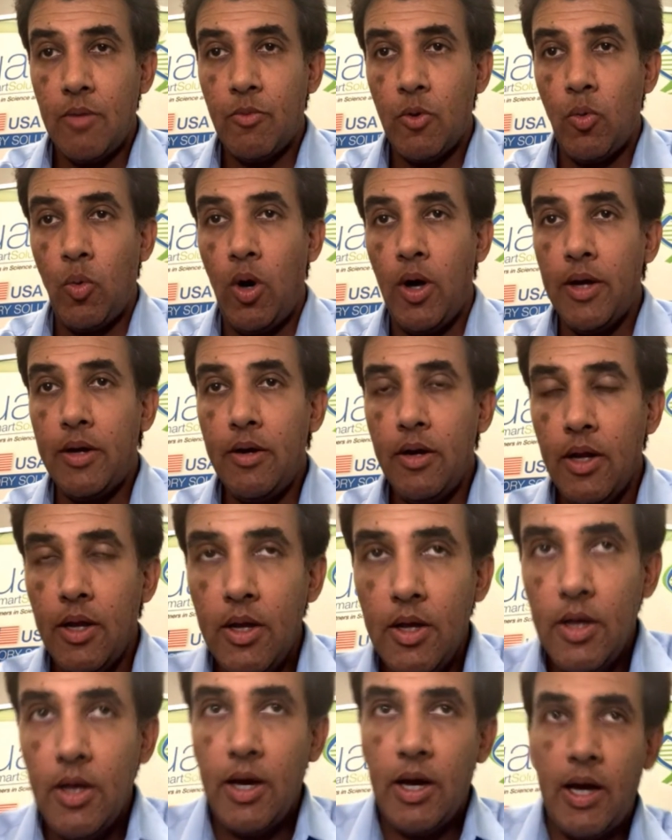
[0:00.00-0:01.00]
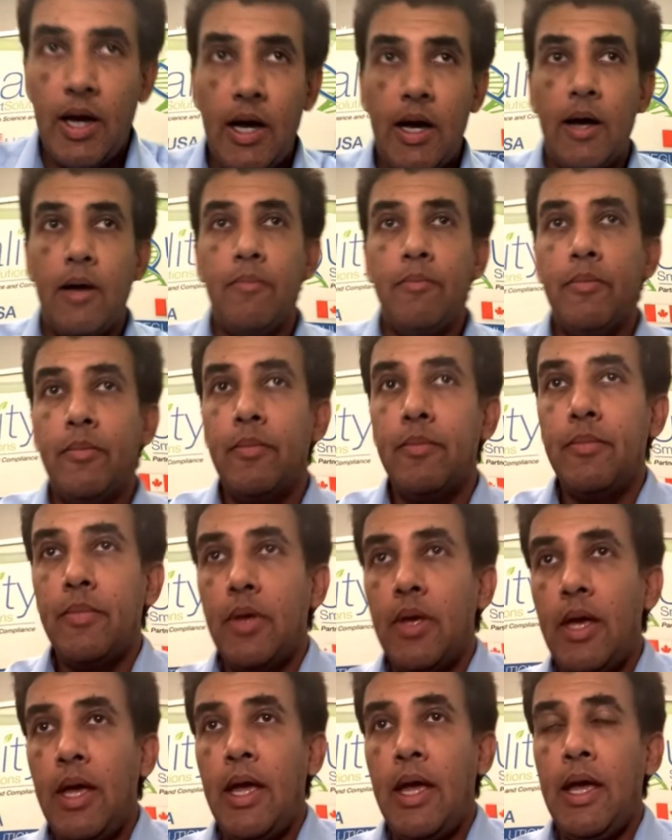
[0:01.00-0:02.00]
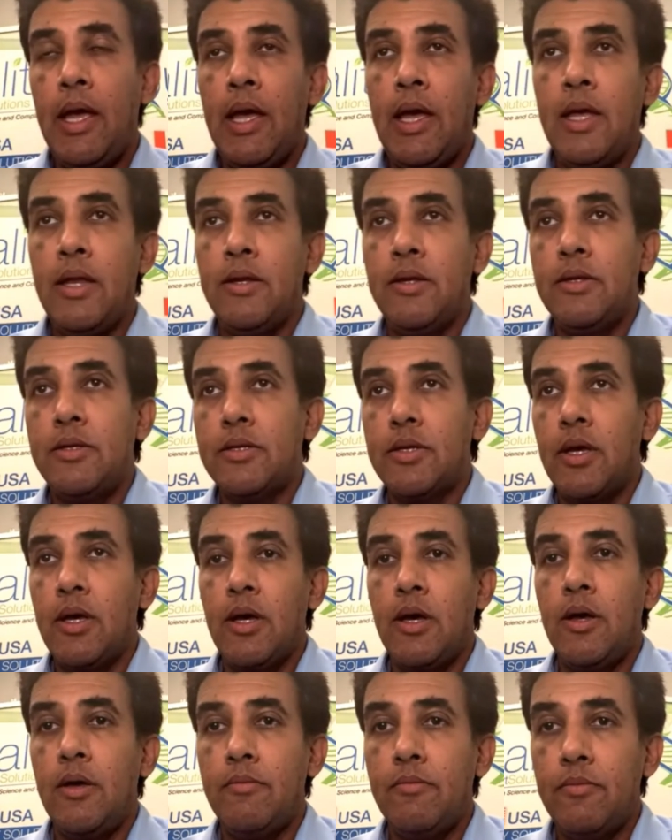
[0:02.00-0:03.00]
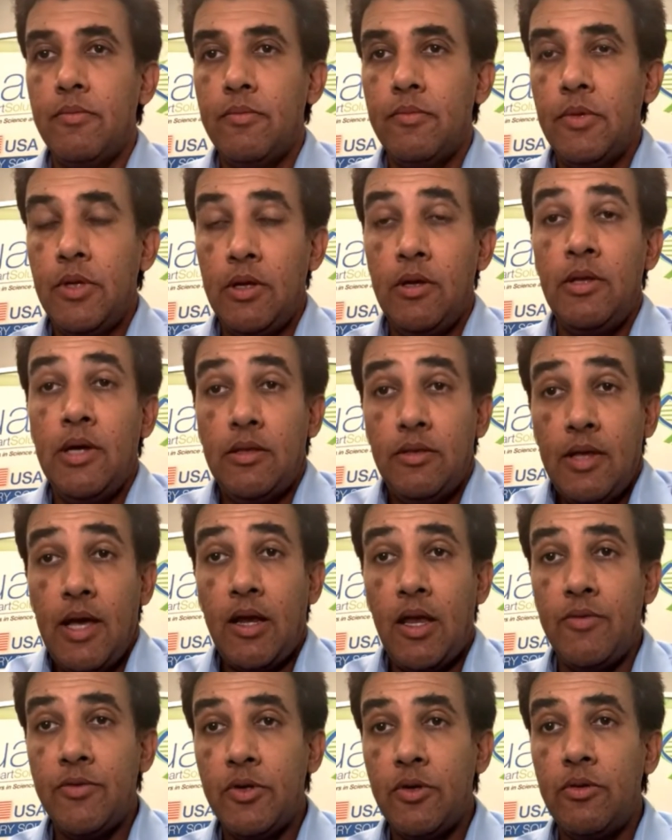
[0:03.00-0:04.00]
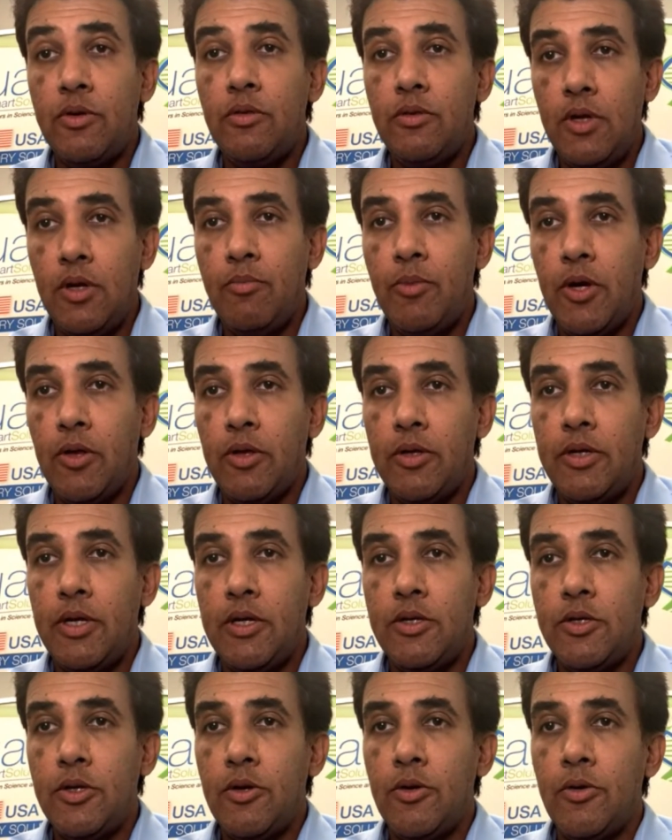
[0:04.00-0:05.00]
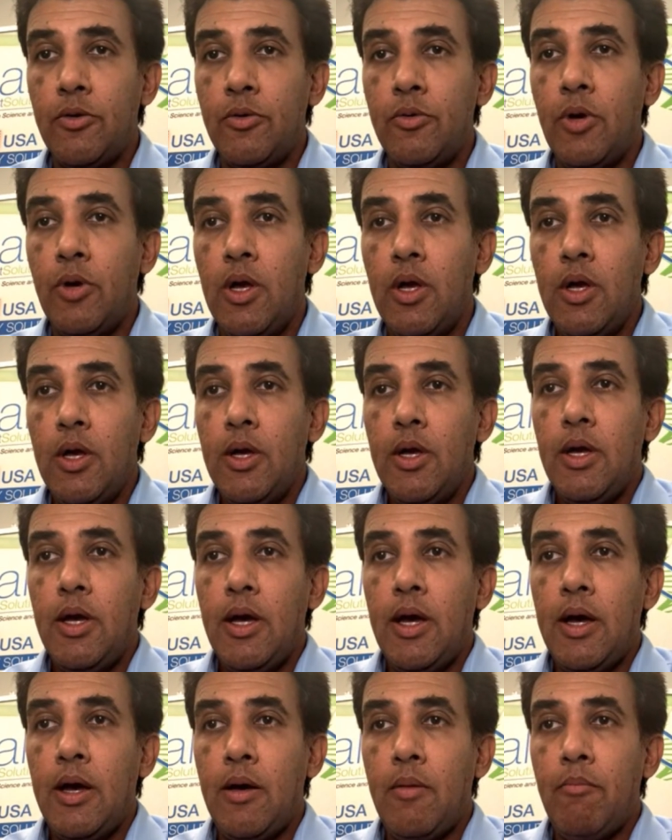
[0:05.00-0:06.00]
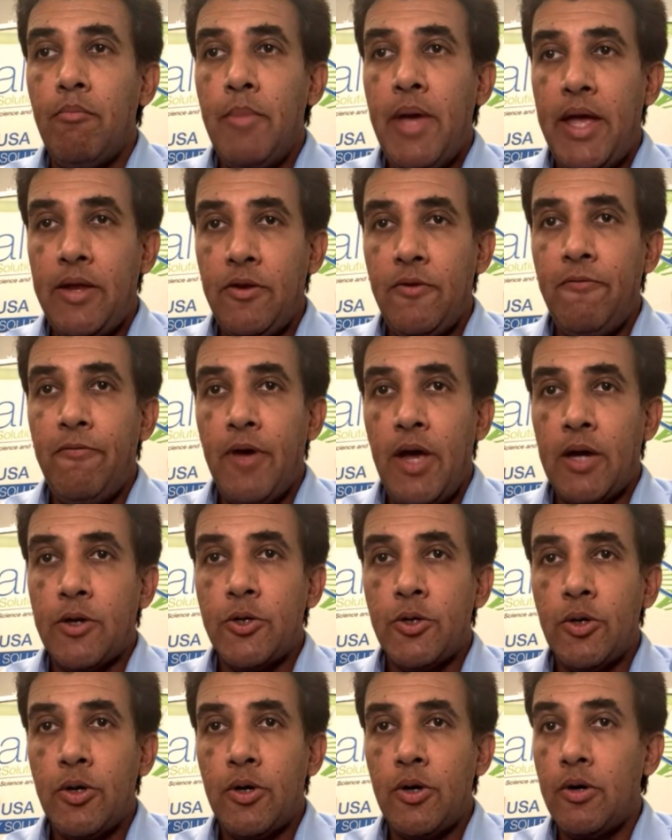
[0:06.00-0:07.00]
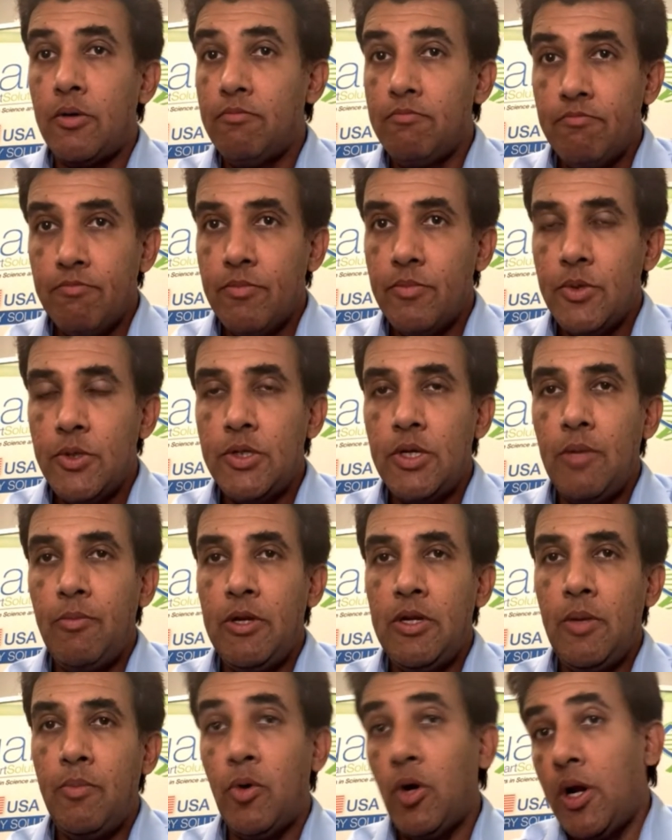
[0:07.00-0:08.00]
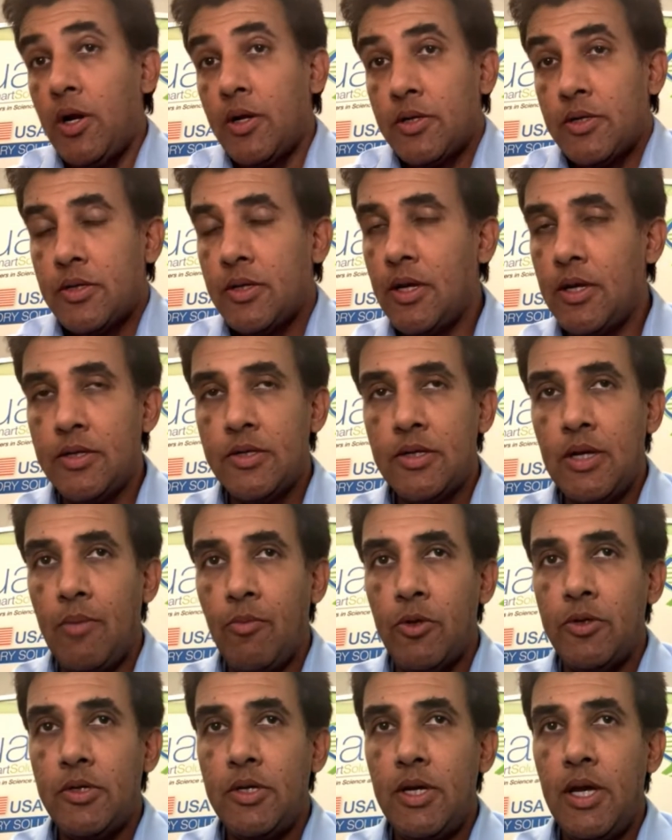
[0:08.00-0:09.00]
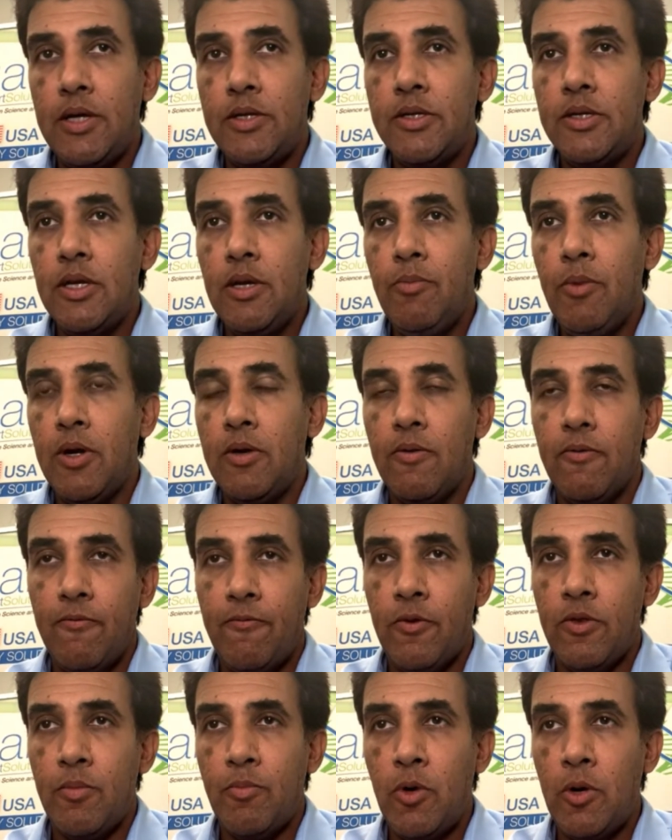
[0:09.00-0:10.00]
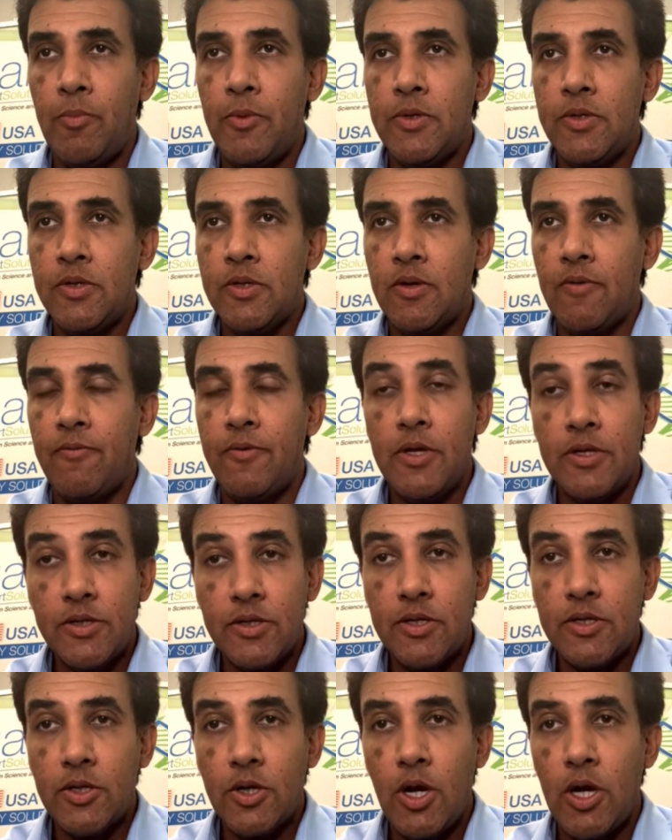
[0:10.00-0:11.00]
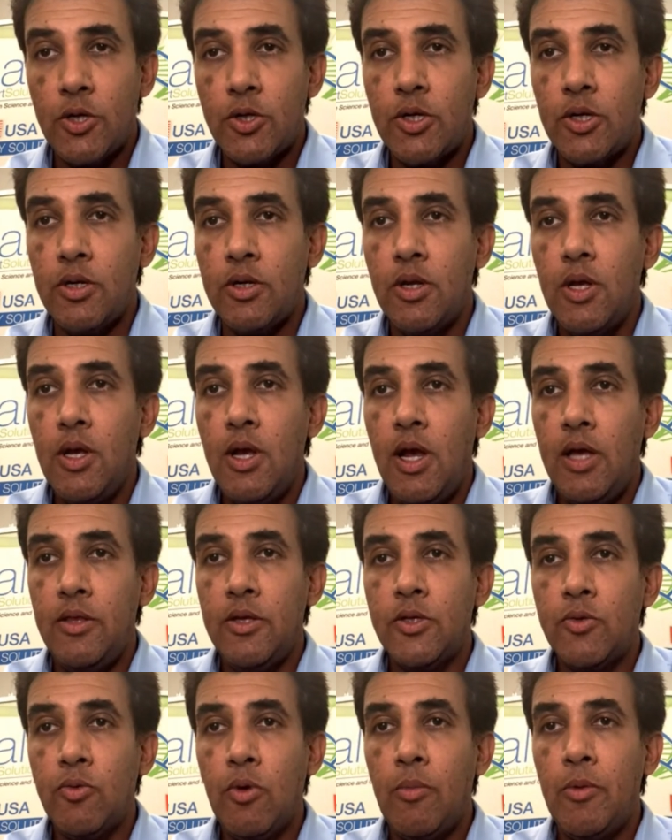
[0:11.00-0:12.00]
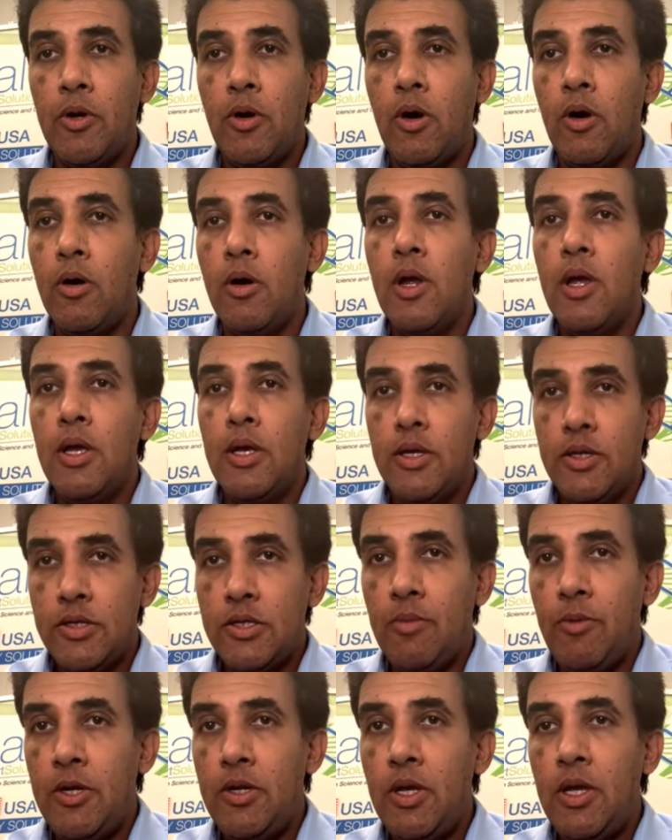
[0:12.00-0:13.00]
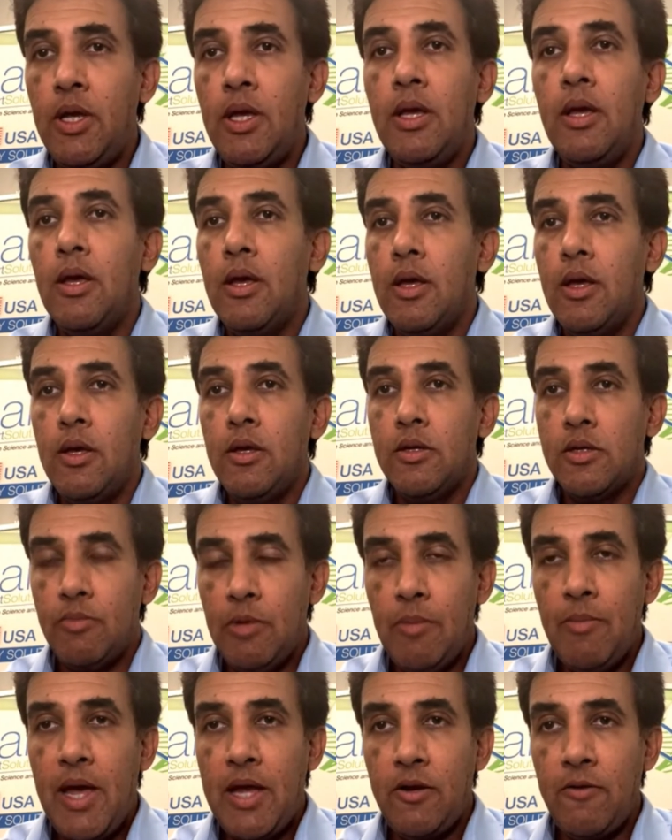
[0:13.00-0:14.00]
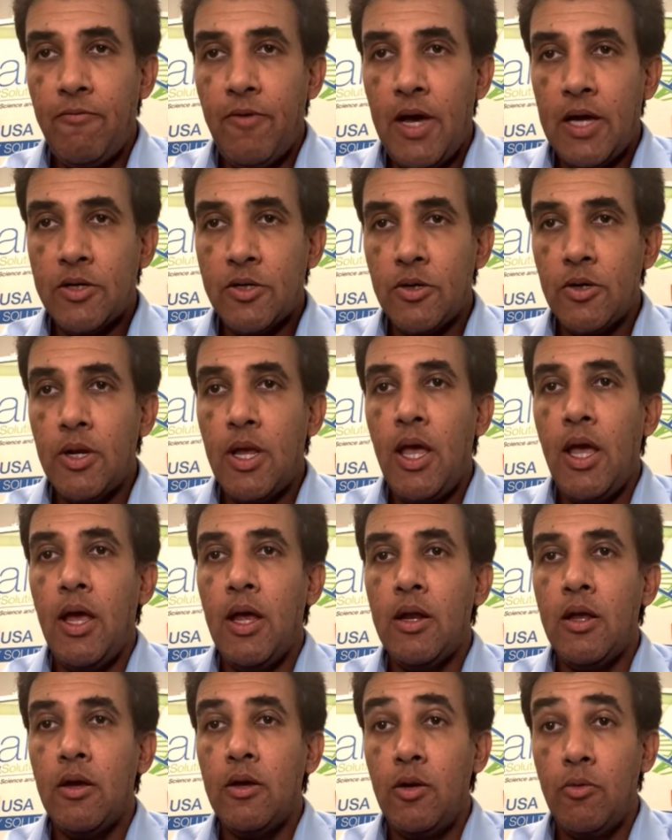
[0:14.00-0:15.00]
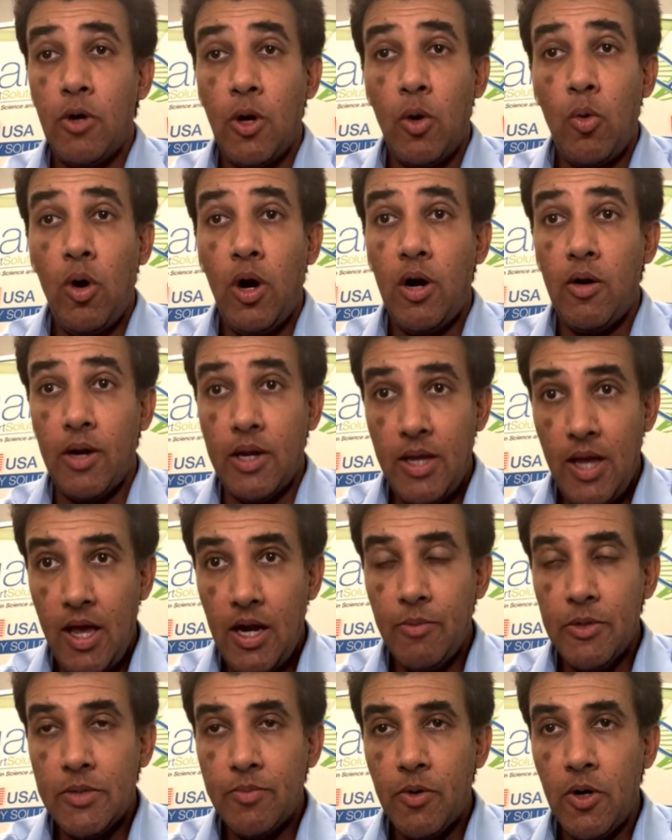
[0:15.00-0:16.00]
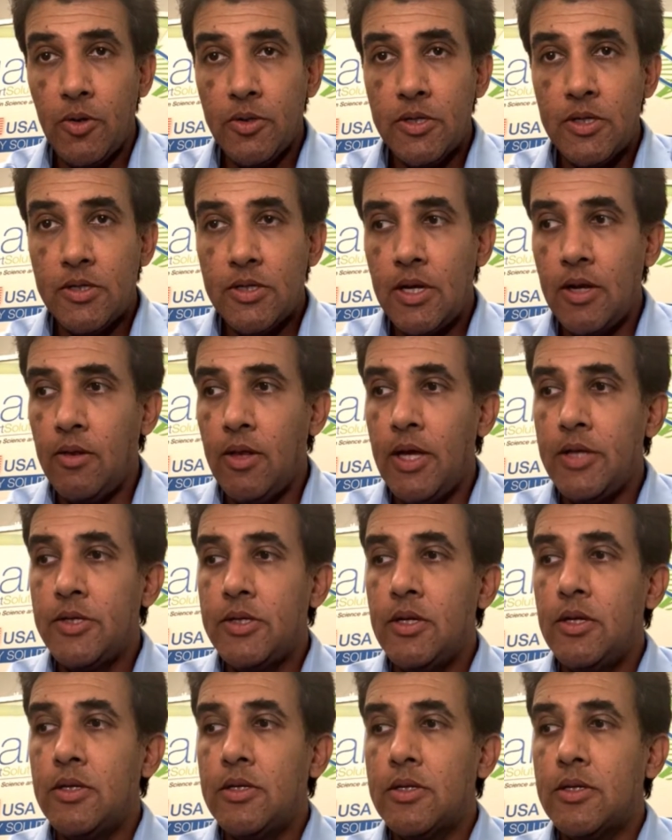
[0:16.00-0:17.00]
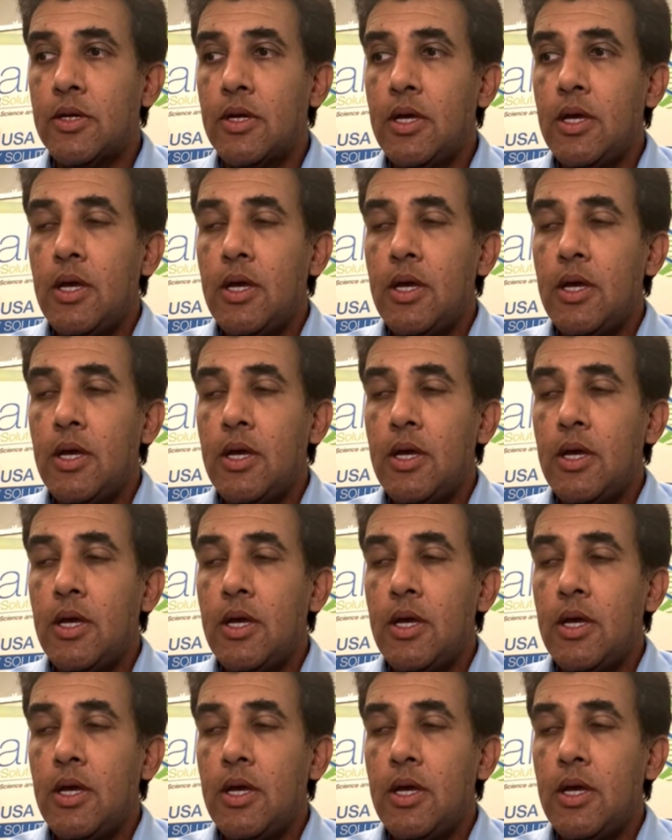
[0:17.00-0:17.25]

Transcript: one, and that gives you the ability to manufacture CBD products. Same with THC, but for the purposes of this discussion and this webinar, CBD to be manufactured in Canada, you require a cannabis processing license.